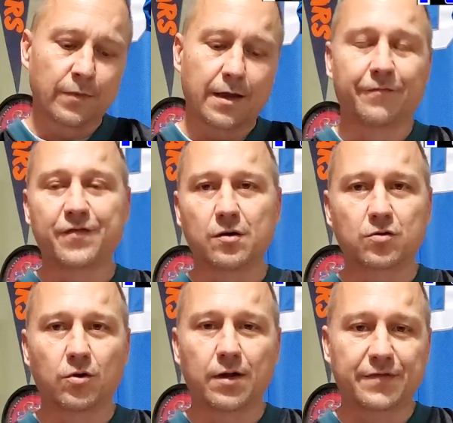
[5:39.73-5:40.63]
A field
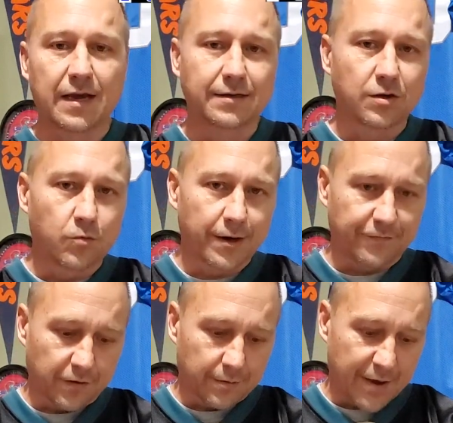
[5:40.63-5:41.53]
goal at the end to win
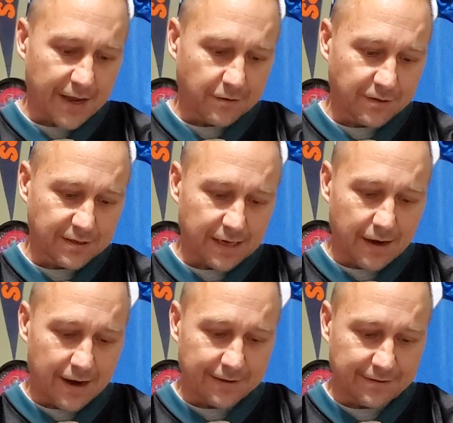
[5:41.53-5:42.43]
it for the Bengals.
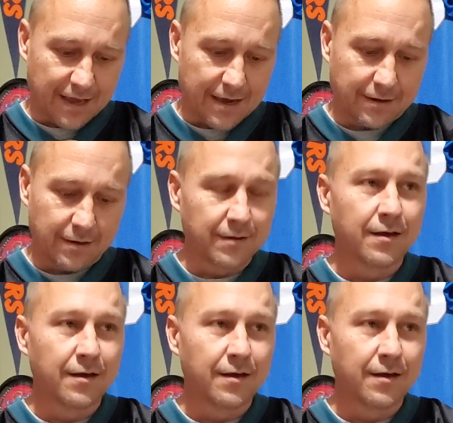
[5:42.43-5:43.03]
I think